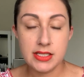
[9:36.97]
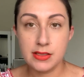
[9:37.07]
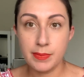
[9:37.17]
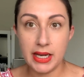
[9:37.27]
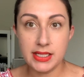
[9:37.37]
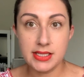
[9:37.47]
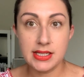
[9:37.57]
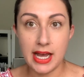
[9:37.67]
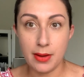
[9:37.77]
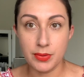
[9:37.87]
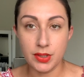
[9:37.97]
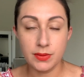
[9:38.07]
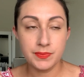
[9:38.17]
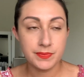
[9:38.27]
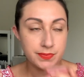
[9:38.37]
spiced apple.
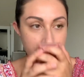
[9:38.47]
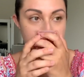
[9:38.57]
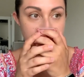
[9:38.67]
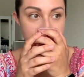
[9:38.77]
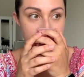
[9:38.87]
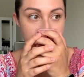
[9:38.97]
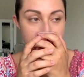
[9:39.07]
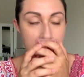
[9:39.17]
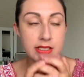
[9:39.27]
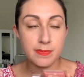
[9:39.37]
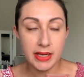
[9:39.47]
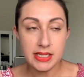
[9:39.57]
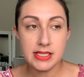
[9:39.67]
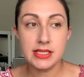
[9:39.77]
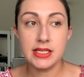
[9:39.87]
The
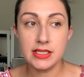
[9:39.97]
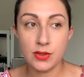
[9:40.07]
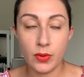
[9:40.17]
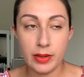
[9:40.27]
spice is quite